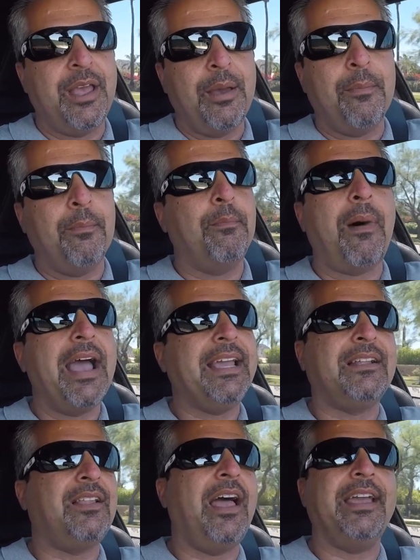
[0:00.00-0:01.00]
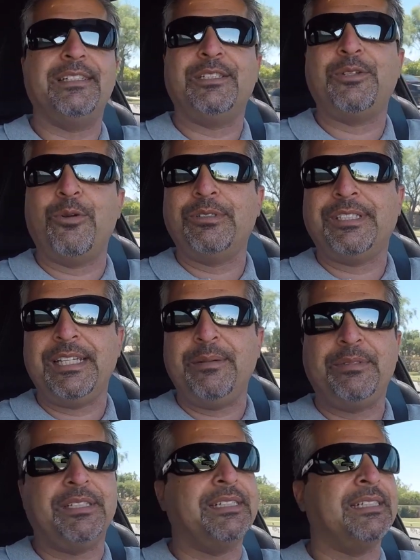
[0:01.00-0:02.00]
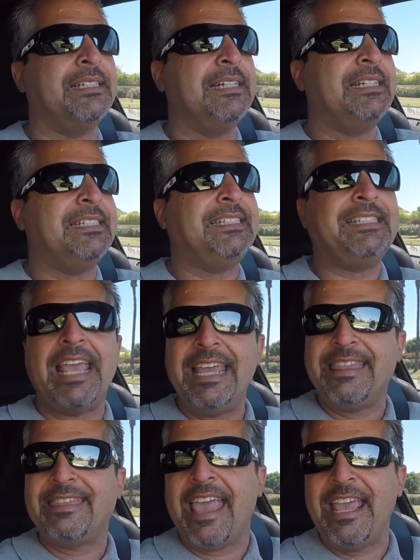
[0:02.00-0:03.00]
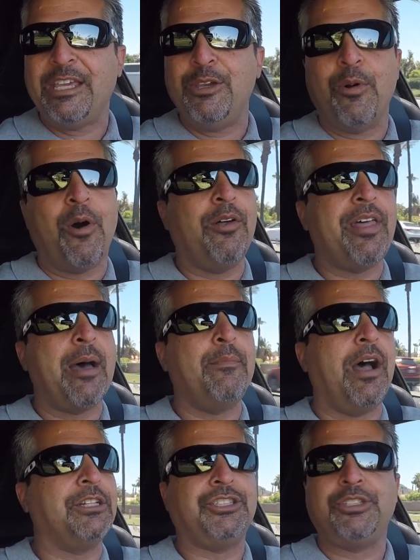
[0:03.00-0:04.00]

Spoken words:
My clients don't seem to say thank you all that much.